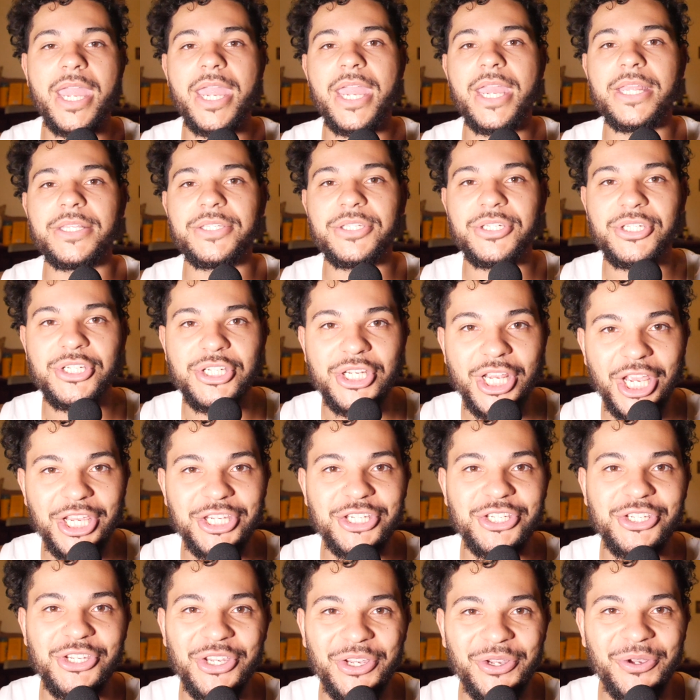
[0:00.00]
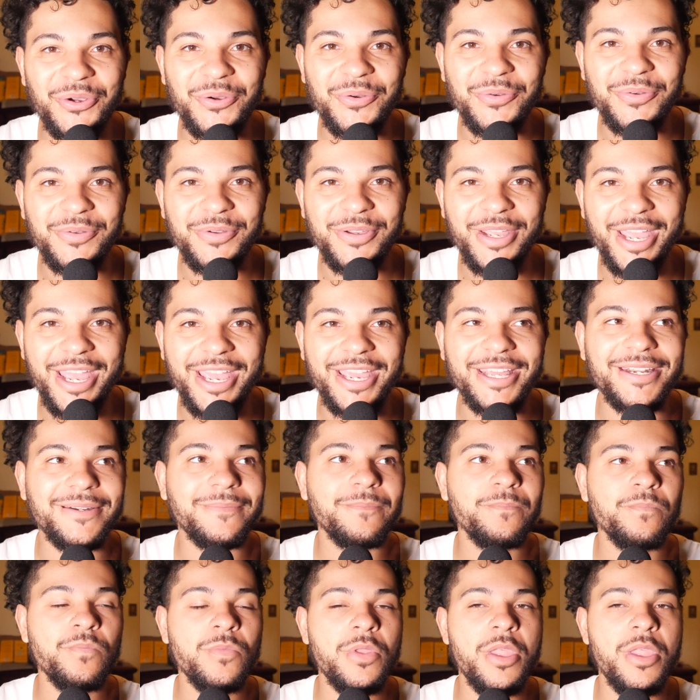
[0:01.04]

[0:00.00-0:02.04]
It's just you. And